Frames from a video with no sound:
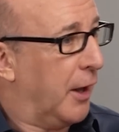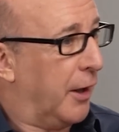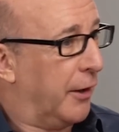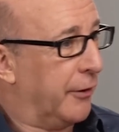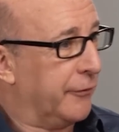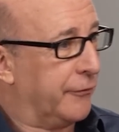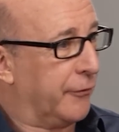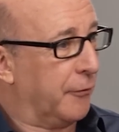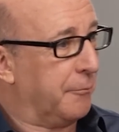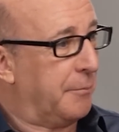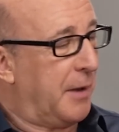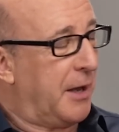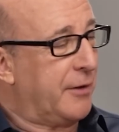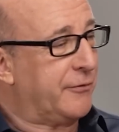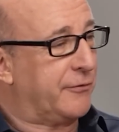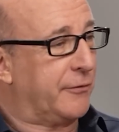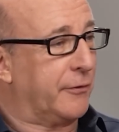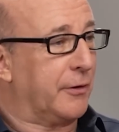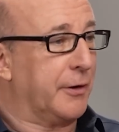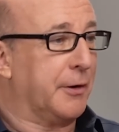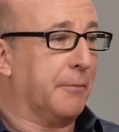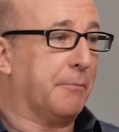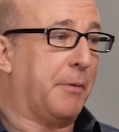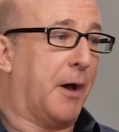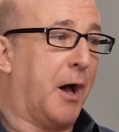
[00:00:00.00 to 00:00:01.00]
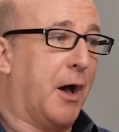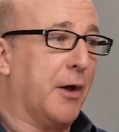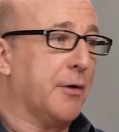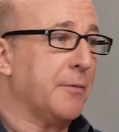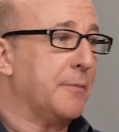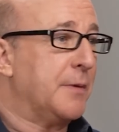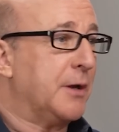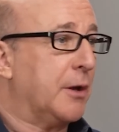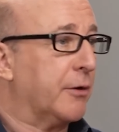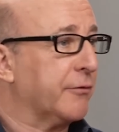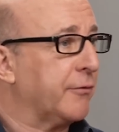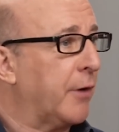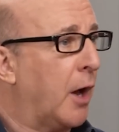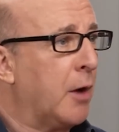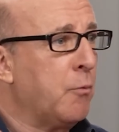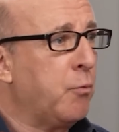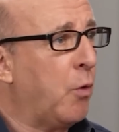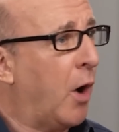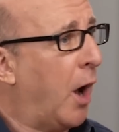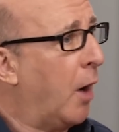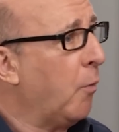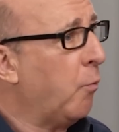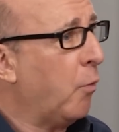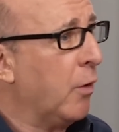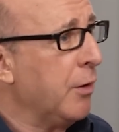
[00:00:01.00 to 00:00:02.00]
And so basically a part of me goes, I
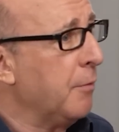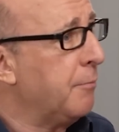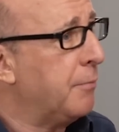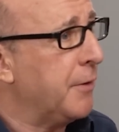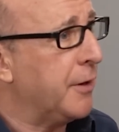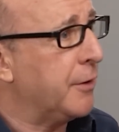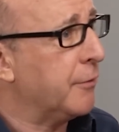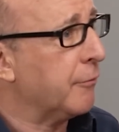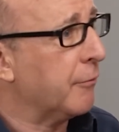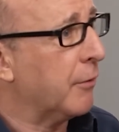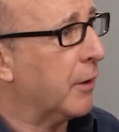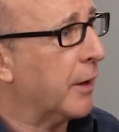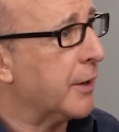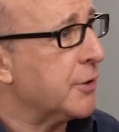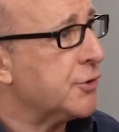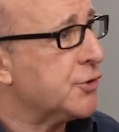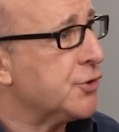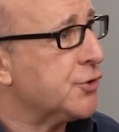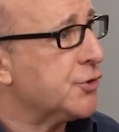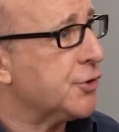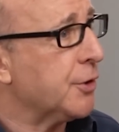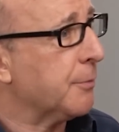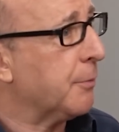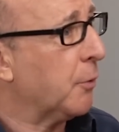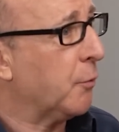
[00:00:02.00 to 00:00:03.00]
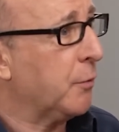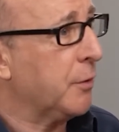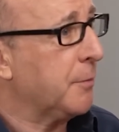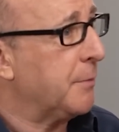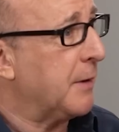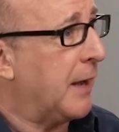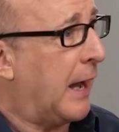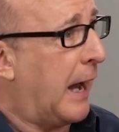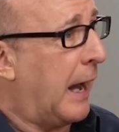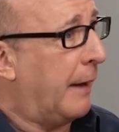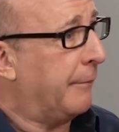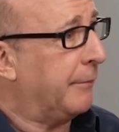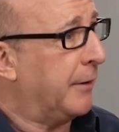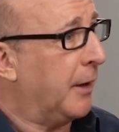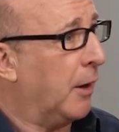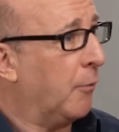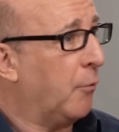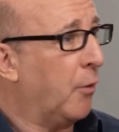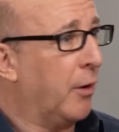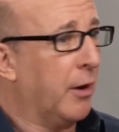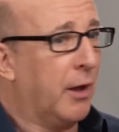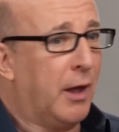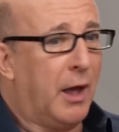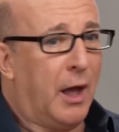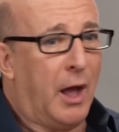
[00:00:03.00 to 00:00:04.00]
want to be in a relationship. I want to be happy. I
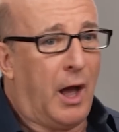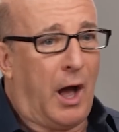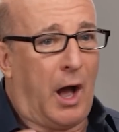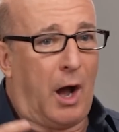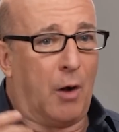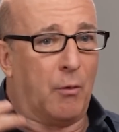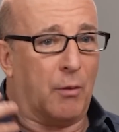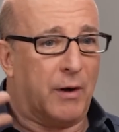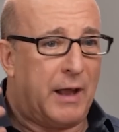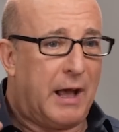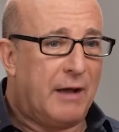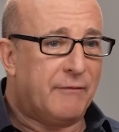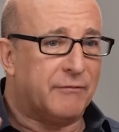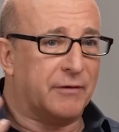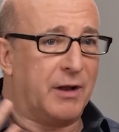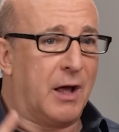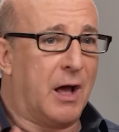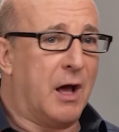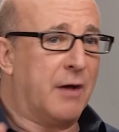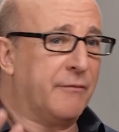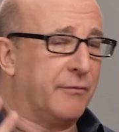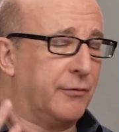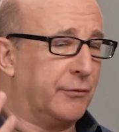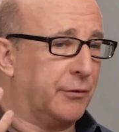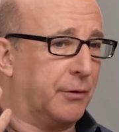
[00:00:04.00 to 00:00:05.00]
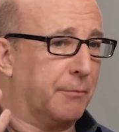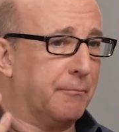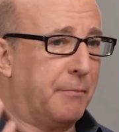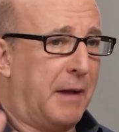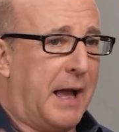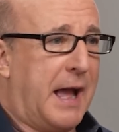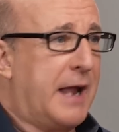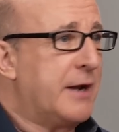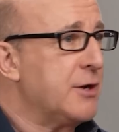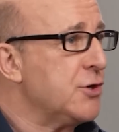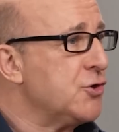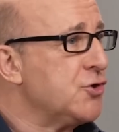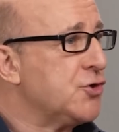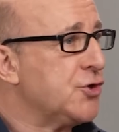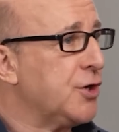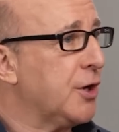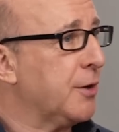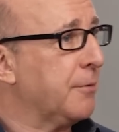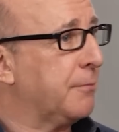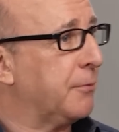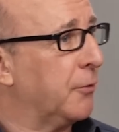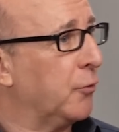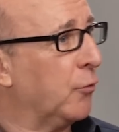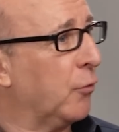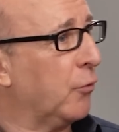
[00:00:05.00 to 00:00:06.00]
want to have love and
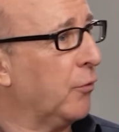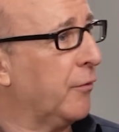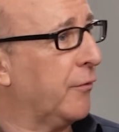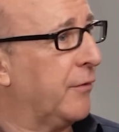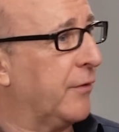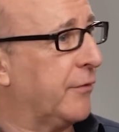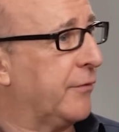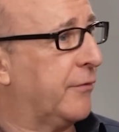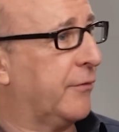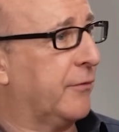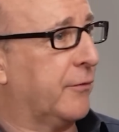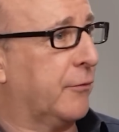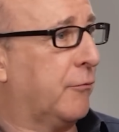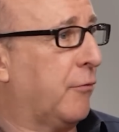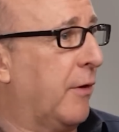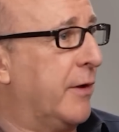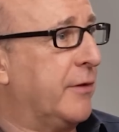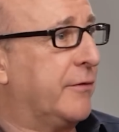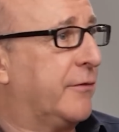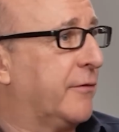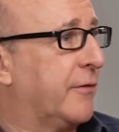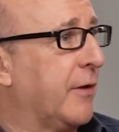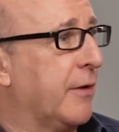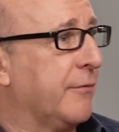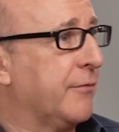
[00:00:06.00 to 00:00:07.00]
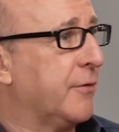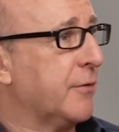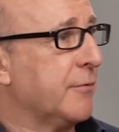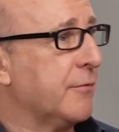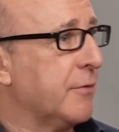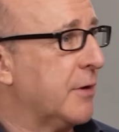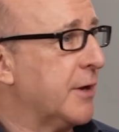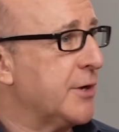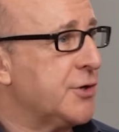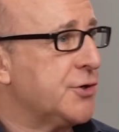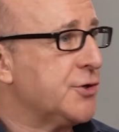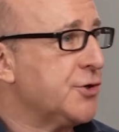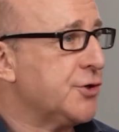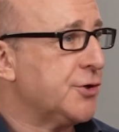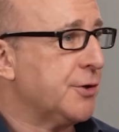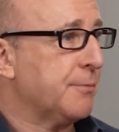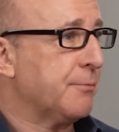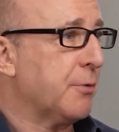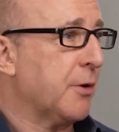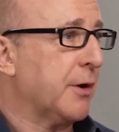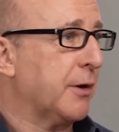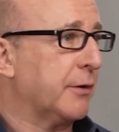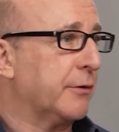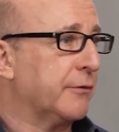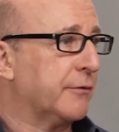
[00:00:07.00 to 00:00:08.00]
companionship and all of this great stuff that a relationship
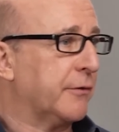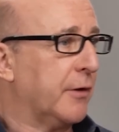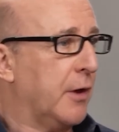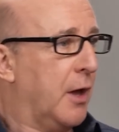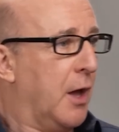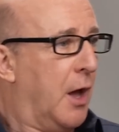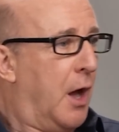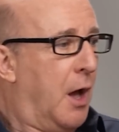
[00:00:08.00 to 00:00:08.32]
brings.